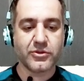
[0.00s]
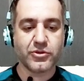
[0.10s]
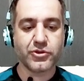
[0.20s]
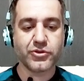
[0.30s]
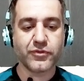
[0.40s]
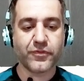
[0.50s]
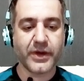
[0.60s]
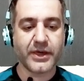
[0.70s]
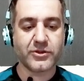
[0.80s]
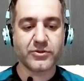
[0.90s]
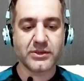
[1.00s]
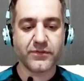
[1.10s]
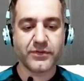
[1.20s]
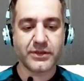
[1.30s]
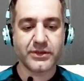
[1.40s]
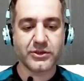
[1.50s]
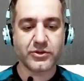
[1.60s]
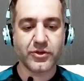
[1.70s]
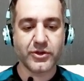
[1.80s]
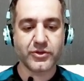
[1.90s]
you should wait to see whether it is
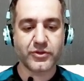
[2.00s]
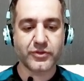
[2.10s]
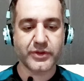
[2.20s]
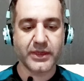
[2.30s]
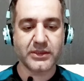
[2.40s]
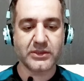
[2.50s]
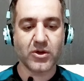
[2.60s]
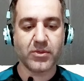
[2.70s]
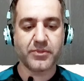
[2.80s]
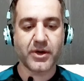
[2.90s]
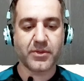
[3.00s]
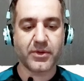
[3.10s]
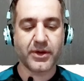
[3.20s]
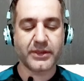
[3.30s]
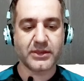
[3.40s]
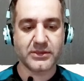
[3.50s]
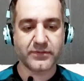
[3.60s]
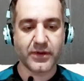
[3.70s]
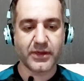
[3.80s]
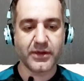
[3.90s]
going to create a double bottom, right, this
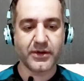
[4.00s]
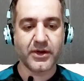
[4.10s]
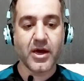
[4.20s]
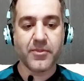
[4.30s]
one here.